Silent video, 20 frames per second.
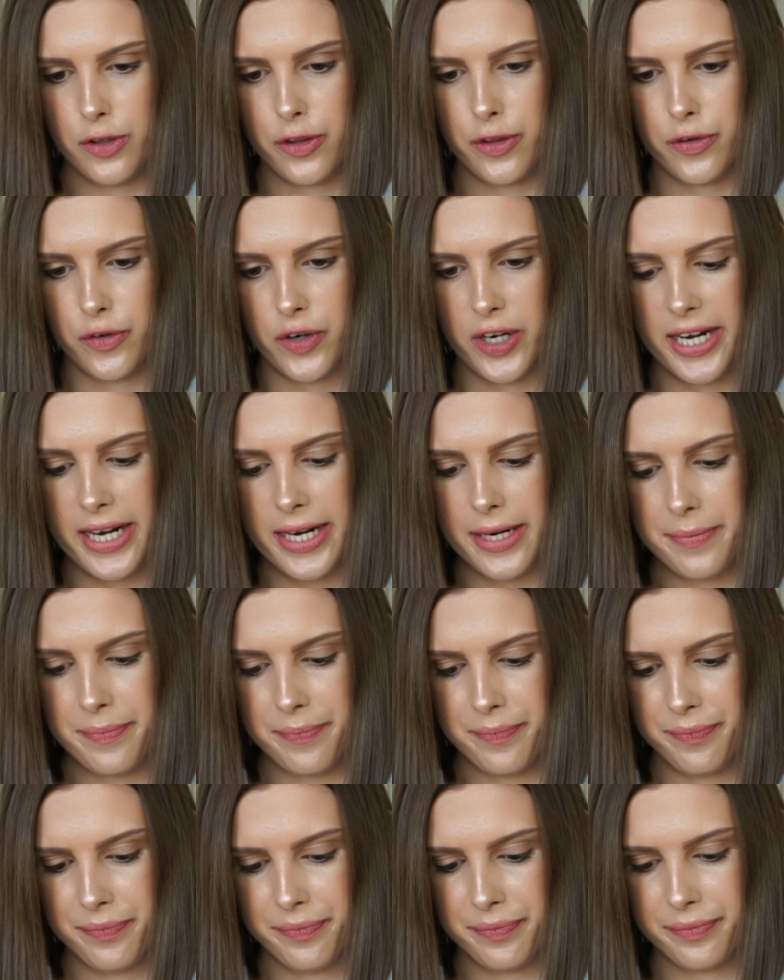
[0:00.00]
So
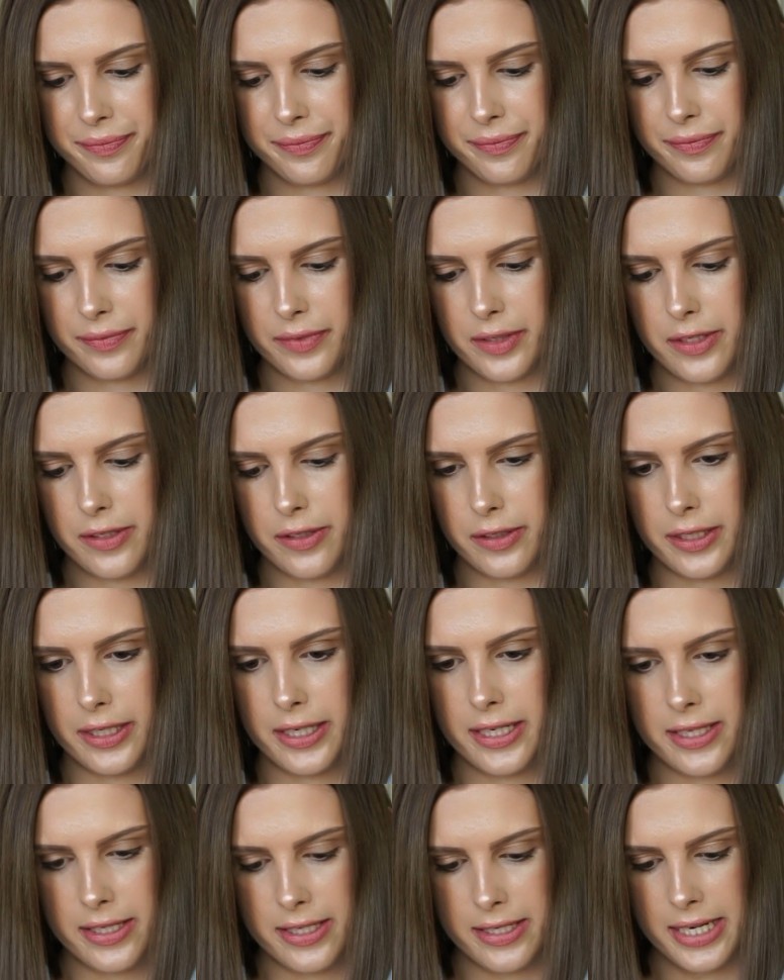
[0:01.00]
I'm going to
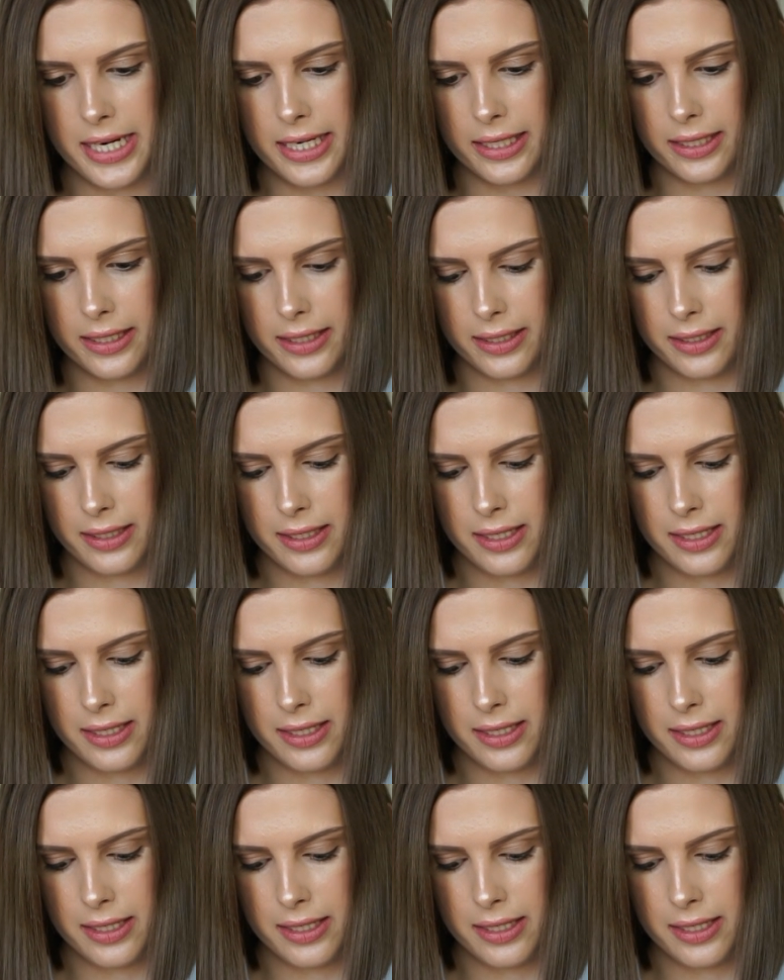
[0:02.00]
hit the tick.